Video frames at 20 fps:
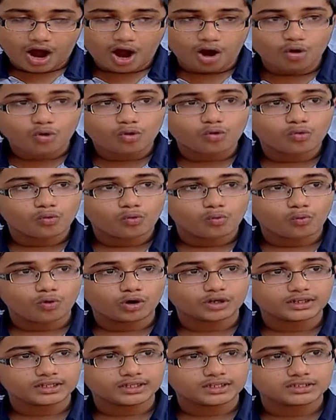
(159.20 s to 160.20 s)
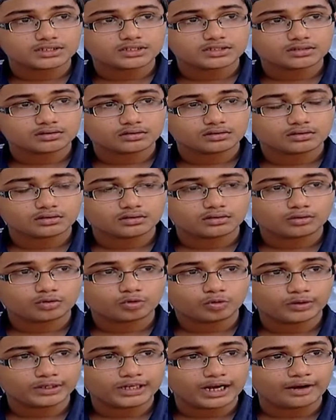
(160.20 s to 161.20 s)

how what is to be